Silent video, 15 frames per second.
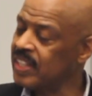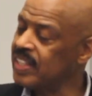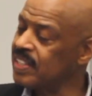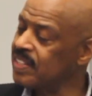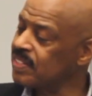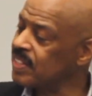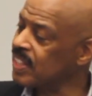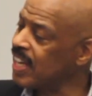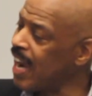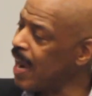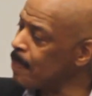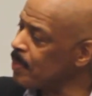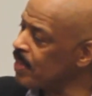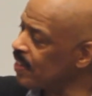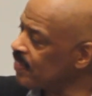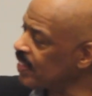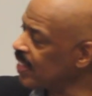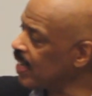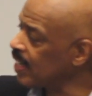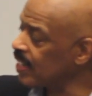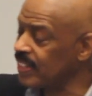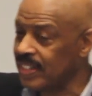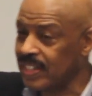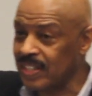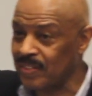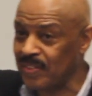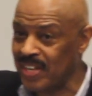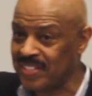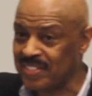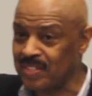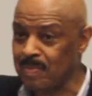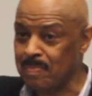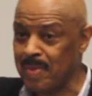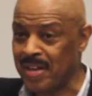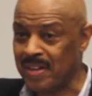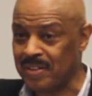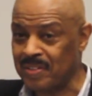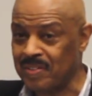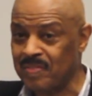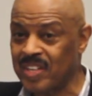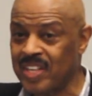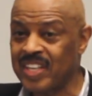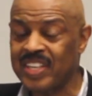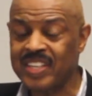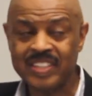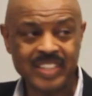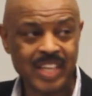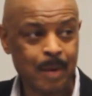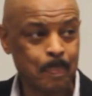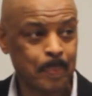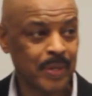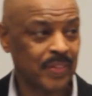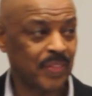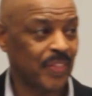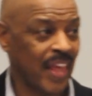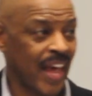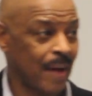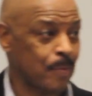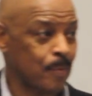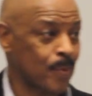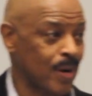Here's a copy of the Congressional Medal. They put that